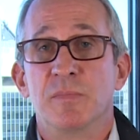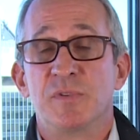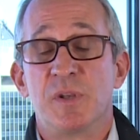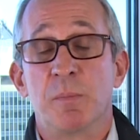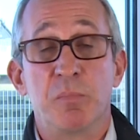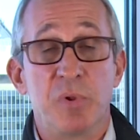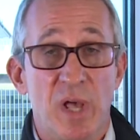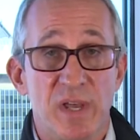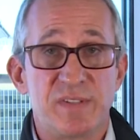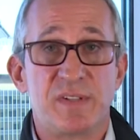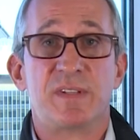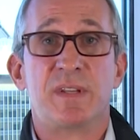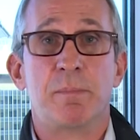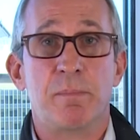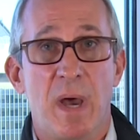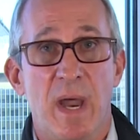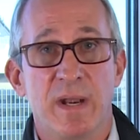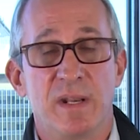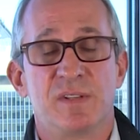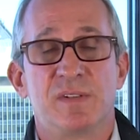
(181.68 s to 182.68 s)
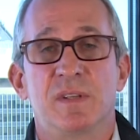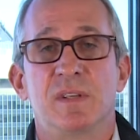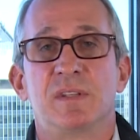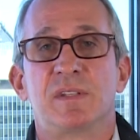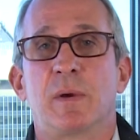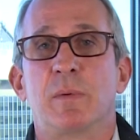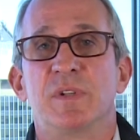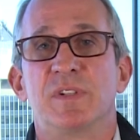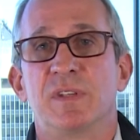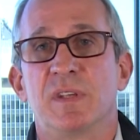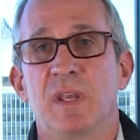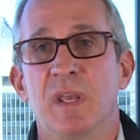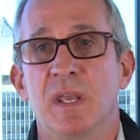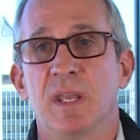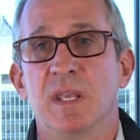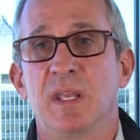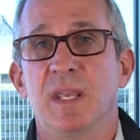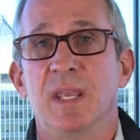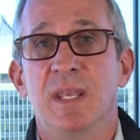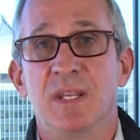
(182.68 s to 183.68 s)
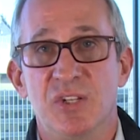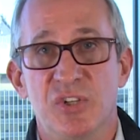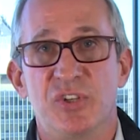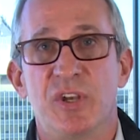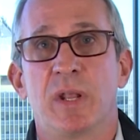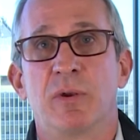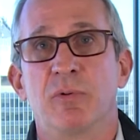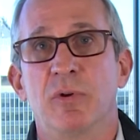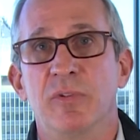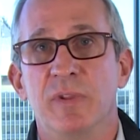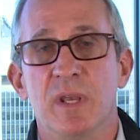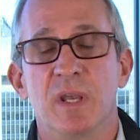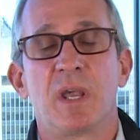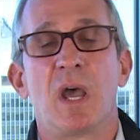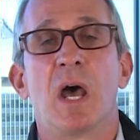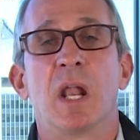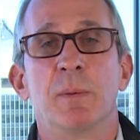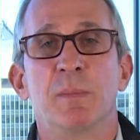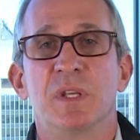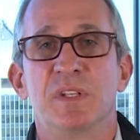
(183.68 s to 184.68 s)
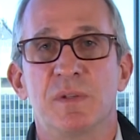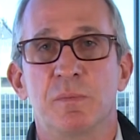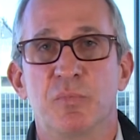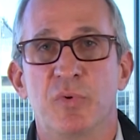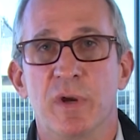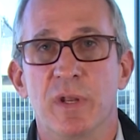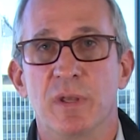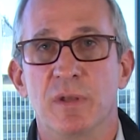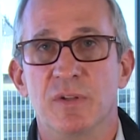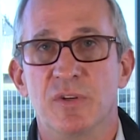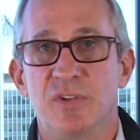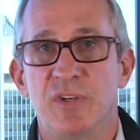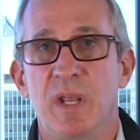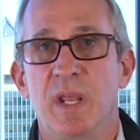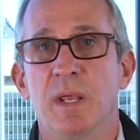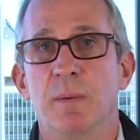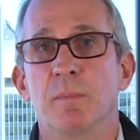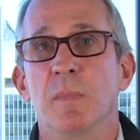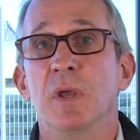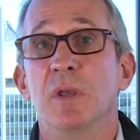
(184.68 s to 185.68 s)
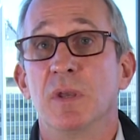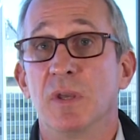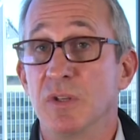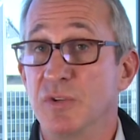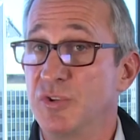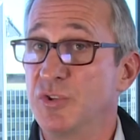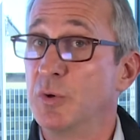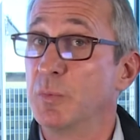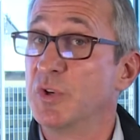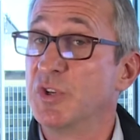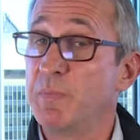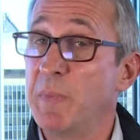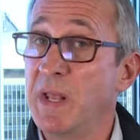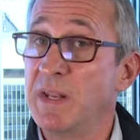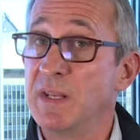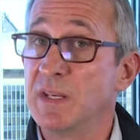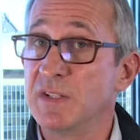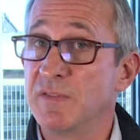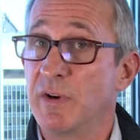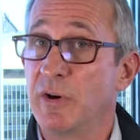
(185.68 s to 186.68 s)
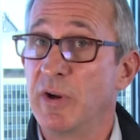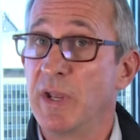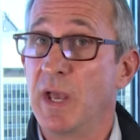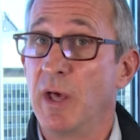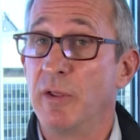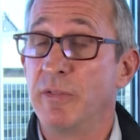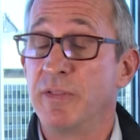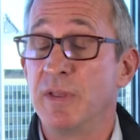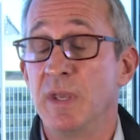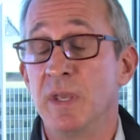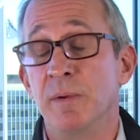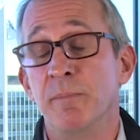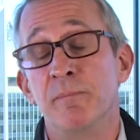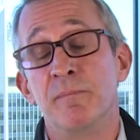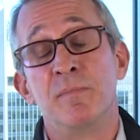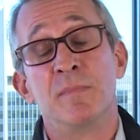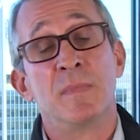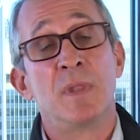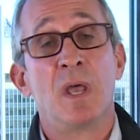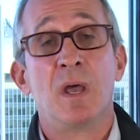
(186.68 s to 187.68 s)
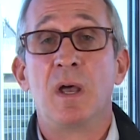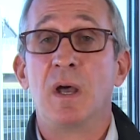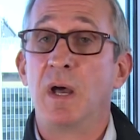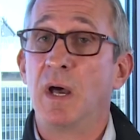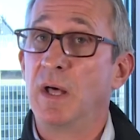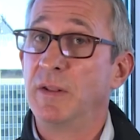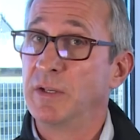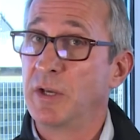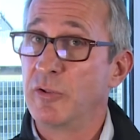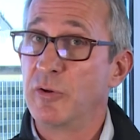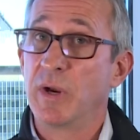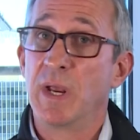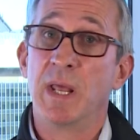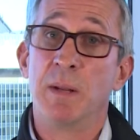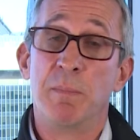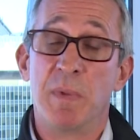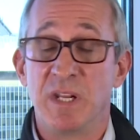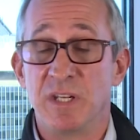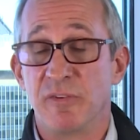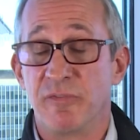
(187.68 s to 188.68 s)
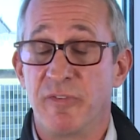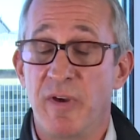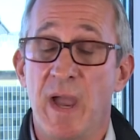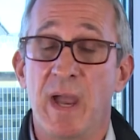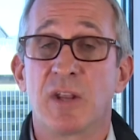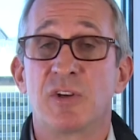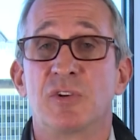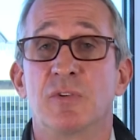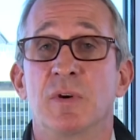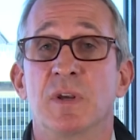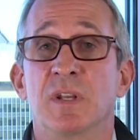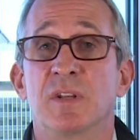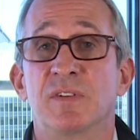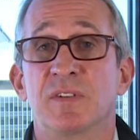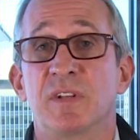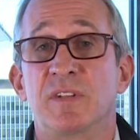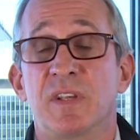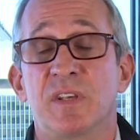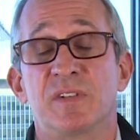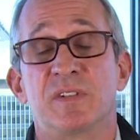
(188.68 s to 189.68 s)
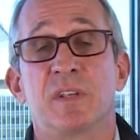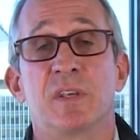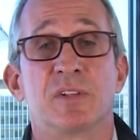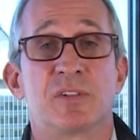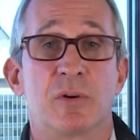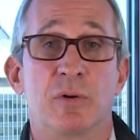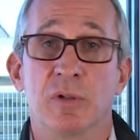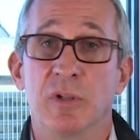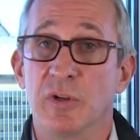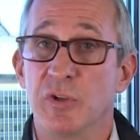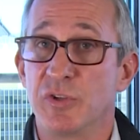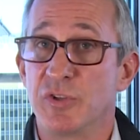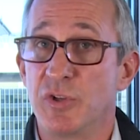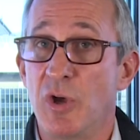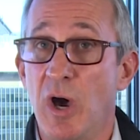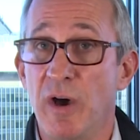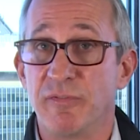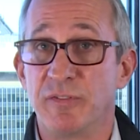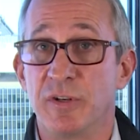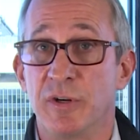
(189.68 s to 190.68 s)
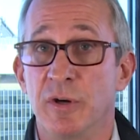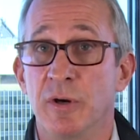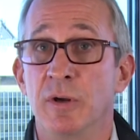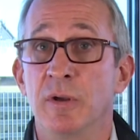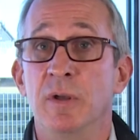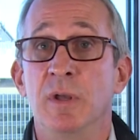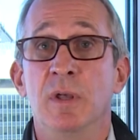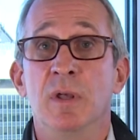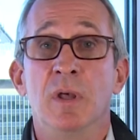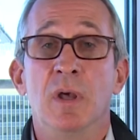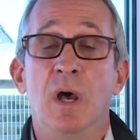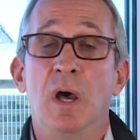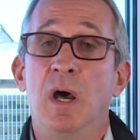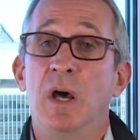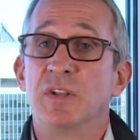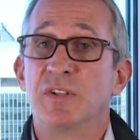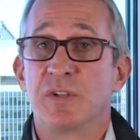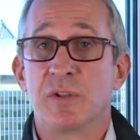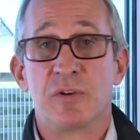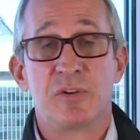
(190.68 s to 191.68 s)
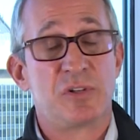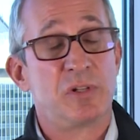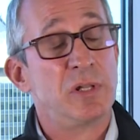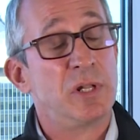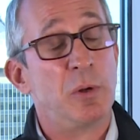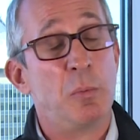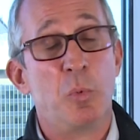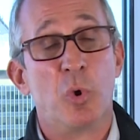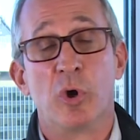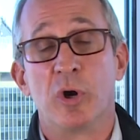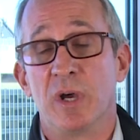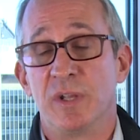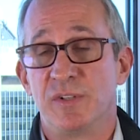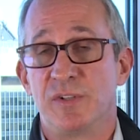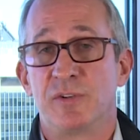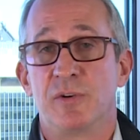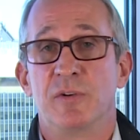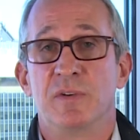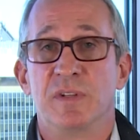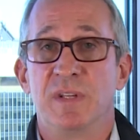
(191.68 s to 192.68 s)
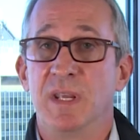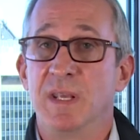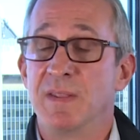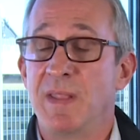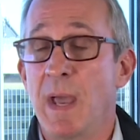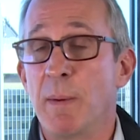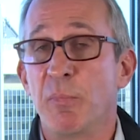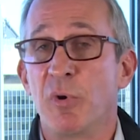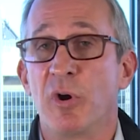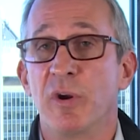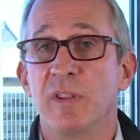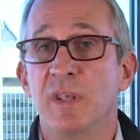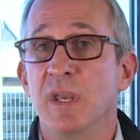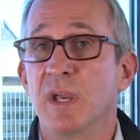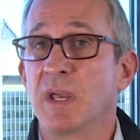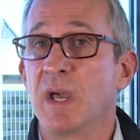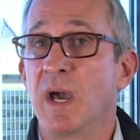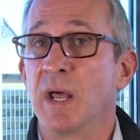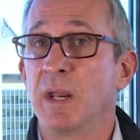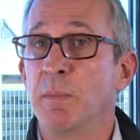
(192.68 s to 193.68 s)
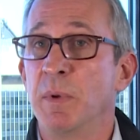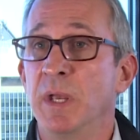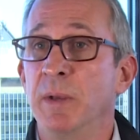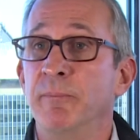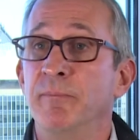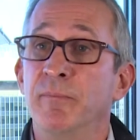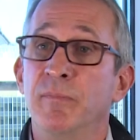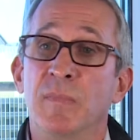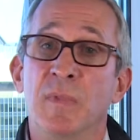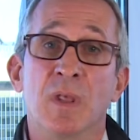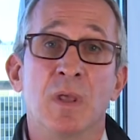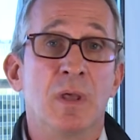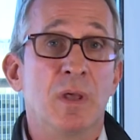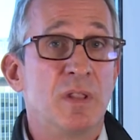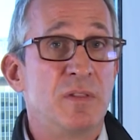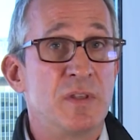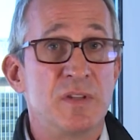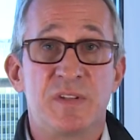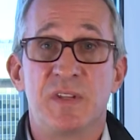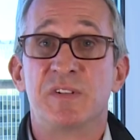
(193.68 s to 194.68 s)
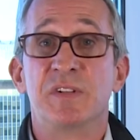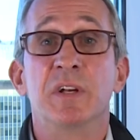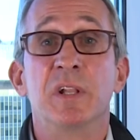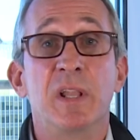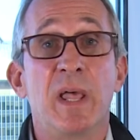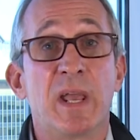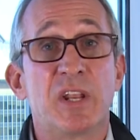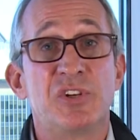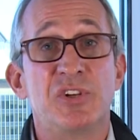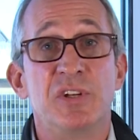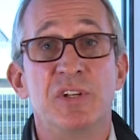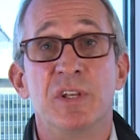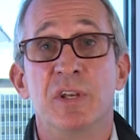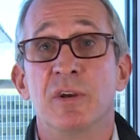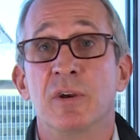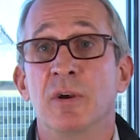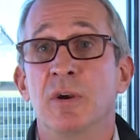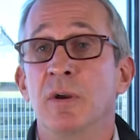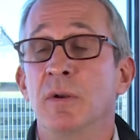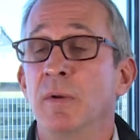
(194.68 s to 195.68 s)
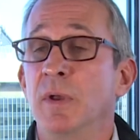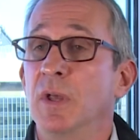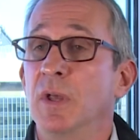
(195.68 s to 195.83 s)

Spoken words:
pluses and minuses. I would say, in general, the economy is in pretty good shape. Consumer spending is very healthy. On the other hand, manufacturing statistics are a little softer, so there's a little more uncertainty in that part of the economy. This is an election year,